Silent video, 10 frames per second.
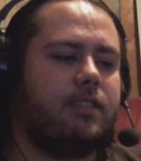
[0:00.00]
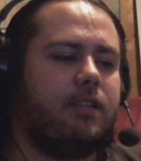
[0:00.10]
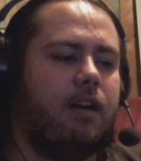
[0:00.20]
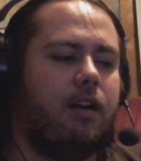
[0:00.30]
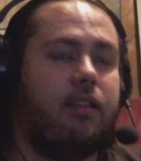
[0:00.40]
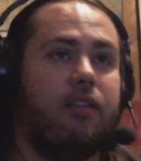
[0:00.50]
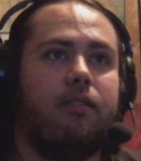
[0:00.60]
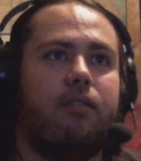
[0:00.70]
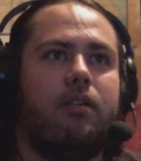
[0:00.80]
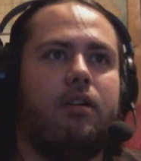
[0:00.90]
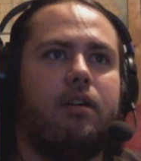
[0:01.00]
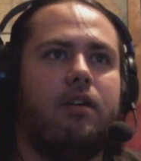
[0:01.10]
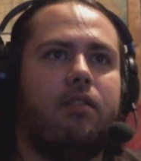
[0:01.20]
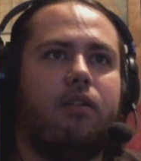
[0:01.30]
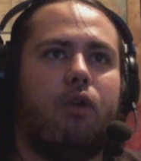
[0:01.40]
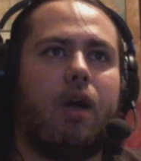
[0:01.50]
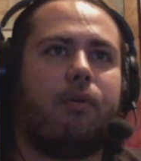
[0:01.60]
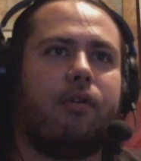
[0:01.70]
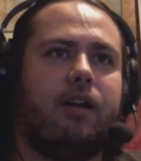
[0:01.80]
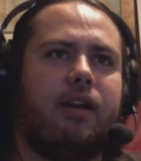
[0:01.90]

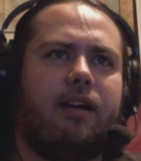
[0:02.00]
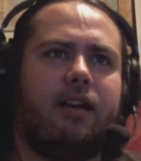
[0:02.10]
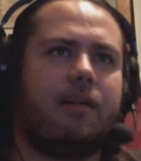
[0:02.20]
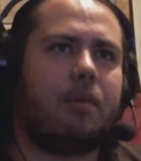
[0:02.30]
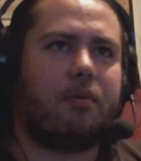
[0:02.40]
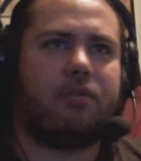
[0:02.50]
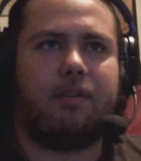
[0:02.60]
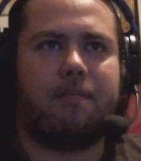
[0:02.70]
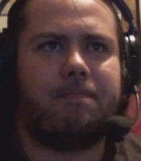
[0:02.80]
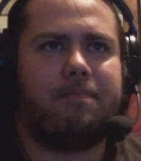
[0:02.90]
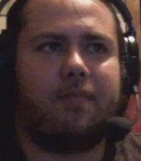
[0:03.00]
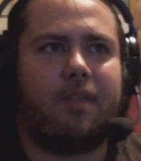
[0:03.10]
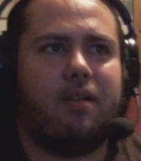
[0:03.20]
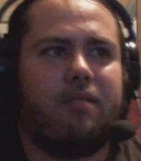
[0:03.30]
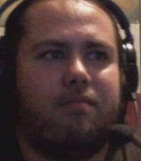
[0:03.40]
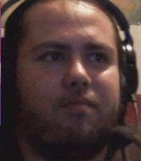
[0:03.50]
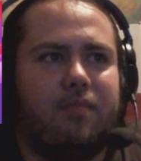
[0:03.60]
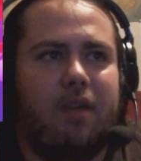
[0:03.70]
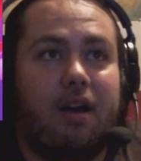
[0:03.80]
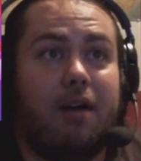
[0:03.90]
grappler guy. I can't remember his name.
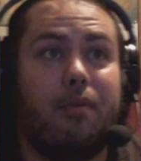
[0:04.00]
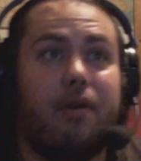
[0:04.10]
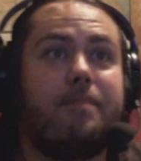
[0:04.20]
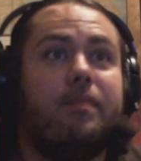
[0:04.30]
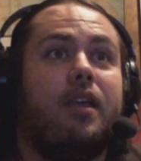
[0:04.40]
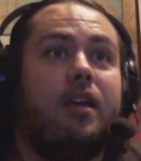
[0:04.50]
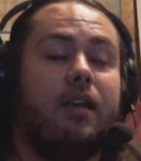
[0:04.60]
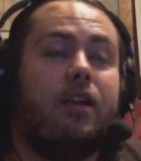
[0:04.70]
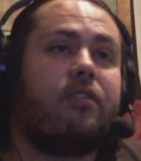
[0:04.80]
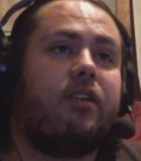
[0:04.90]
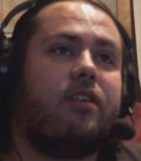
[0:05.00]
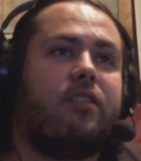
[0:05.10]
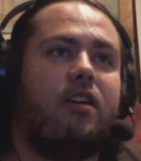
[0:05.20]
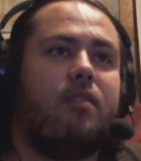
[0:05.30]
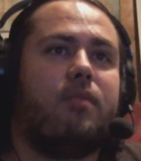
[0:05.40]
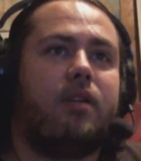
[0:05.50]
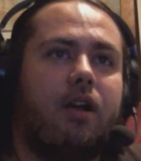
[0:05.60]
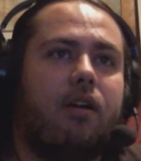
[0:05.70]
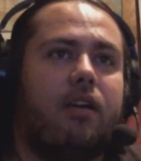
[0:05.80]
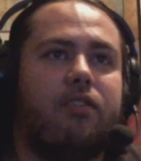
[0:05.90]
But he used it against him,
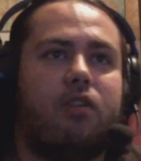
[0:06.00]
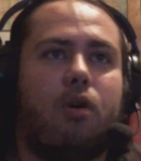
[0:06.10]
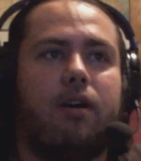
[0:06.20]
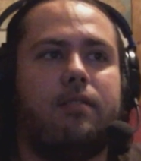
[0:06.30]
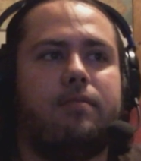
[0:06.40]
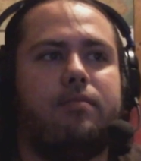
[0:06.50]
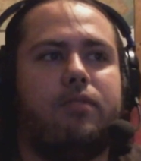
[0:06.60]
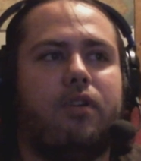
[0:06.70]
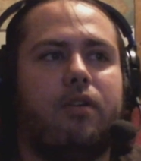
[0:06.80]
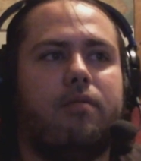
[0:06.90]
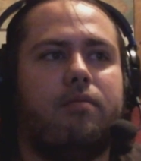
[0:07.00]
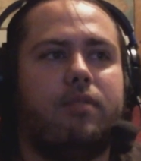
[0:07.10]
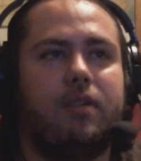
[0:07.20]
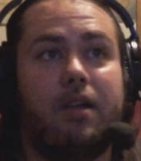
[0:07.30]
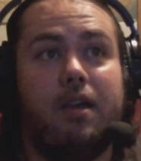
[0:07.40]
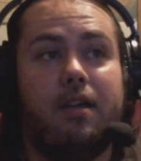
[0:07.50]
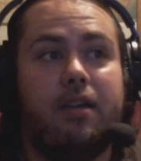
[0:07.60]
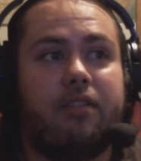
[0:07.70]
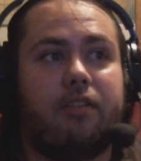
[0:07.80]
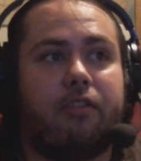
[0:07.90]
now against Gohan. So
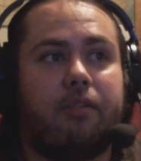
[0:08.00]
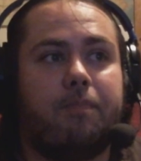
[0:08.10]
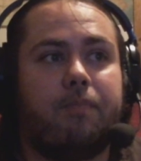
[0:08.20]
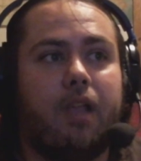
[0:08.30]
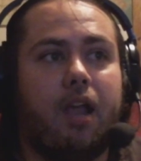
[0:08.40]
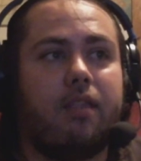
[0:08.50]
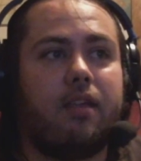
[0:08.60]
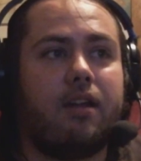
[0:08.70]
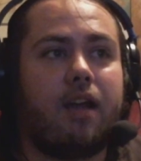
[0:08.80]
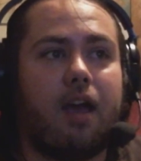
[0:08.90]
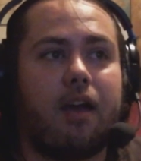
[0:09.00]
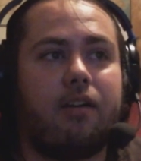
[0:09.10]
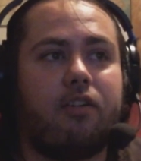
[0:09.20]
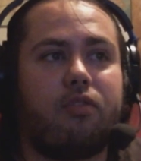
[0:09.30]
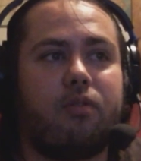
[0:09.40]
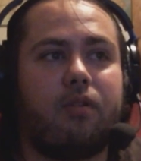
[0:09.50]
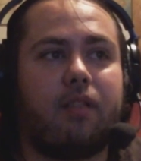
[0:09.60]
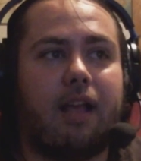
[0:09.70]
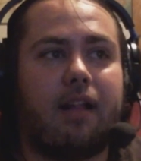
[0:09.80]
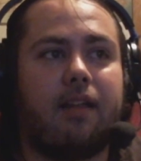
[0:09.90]
that's interesting. And then I just
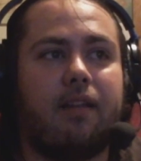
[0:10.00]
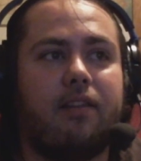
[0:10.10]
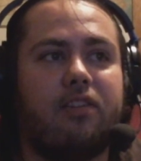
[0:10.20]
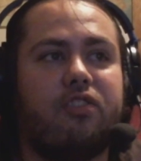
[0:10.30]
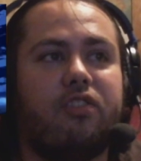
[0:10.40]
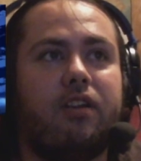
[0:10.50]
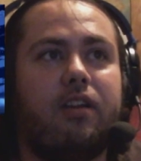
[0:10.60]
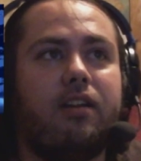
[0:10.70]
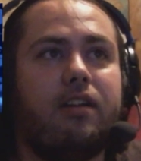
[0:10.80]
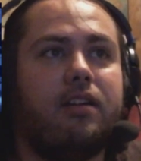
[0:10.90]
like this scene.